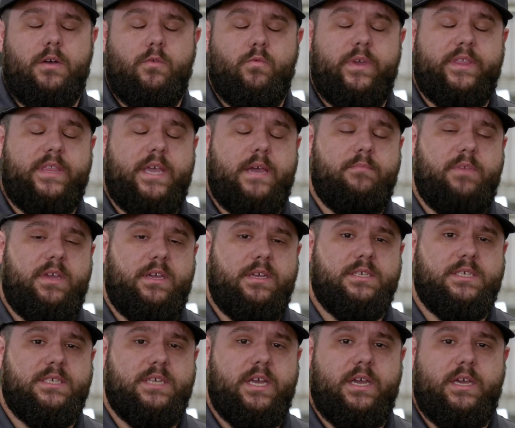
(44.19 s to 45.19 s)
With that
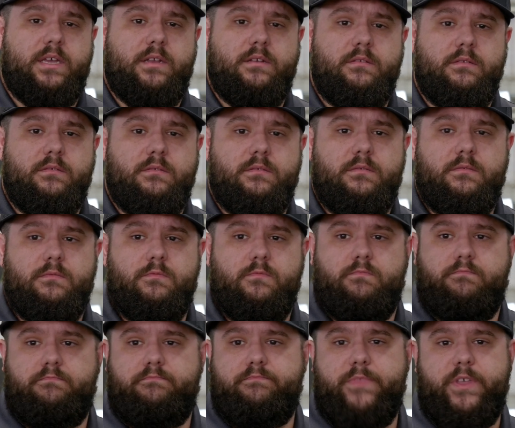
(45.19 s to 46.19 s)
being said,
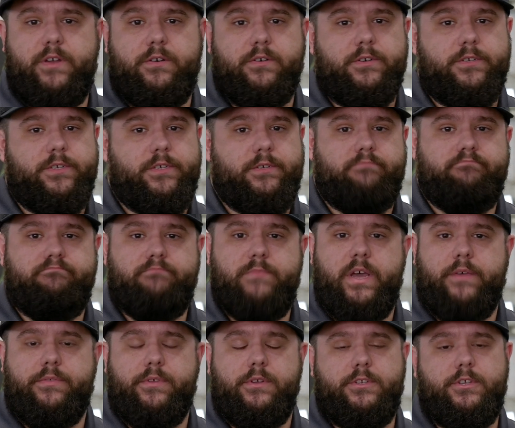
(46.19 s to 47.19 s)
there's
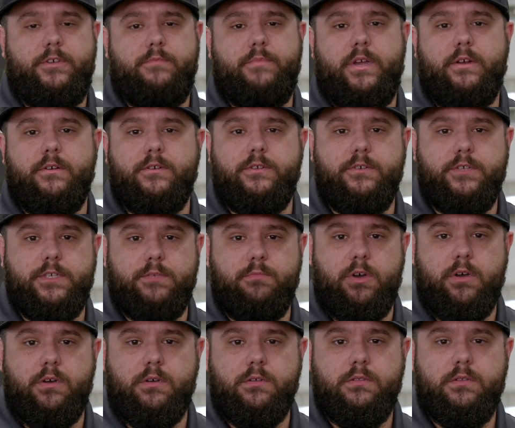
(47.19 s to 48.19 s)
nothing too big or too
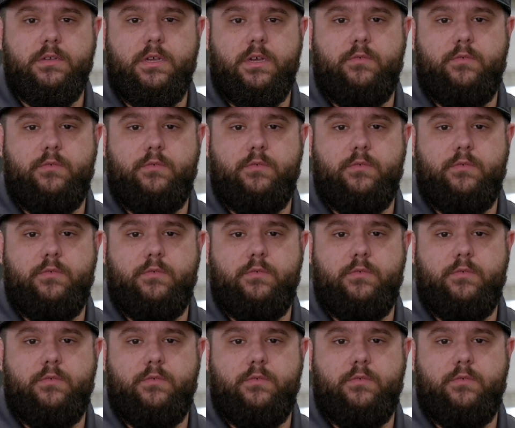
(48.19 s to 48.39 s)
small.